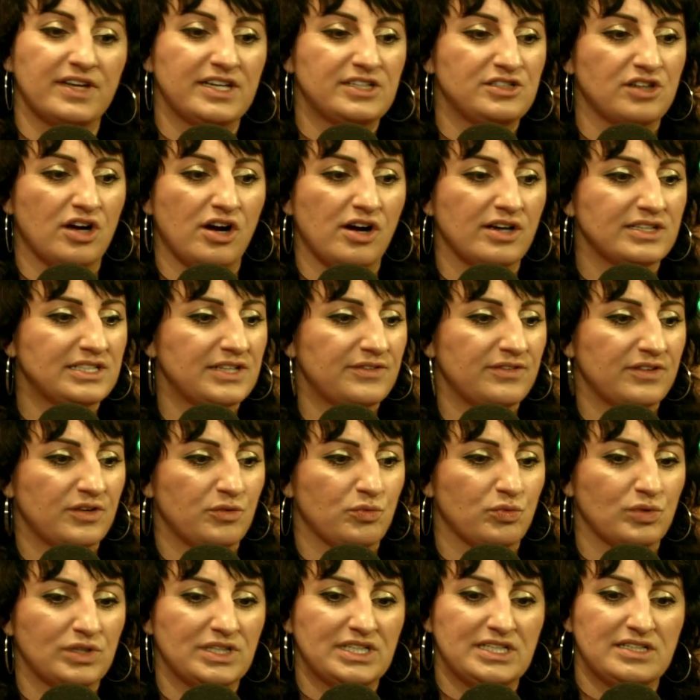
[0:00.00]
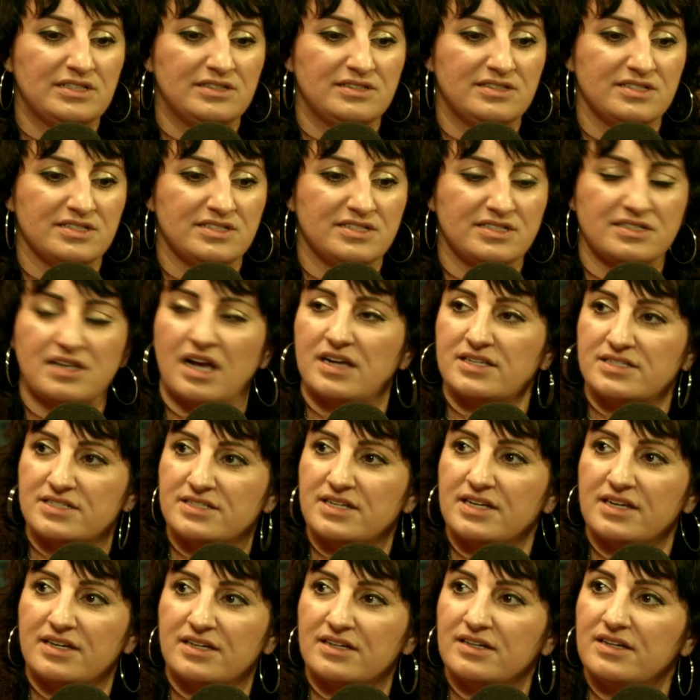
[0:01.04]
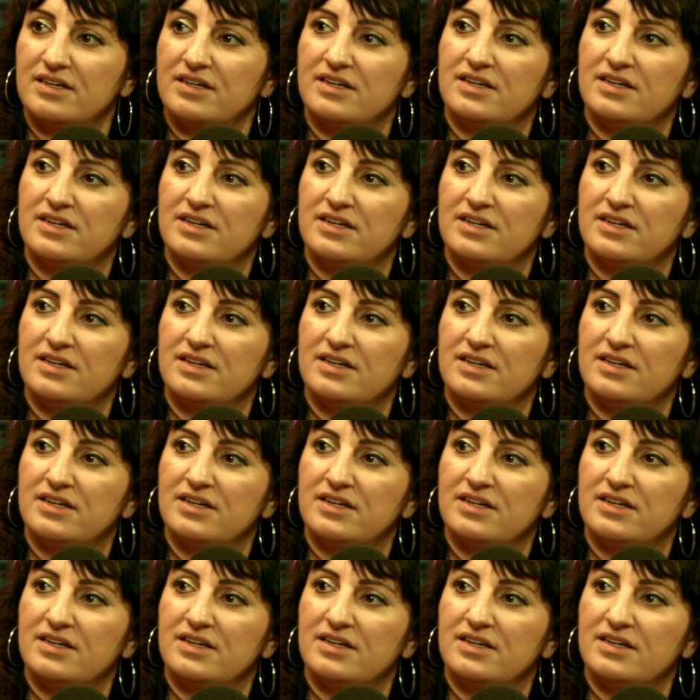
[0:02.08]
dogs have like really disgusting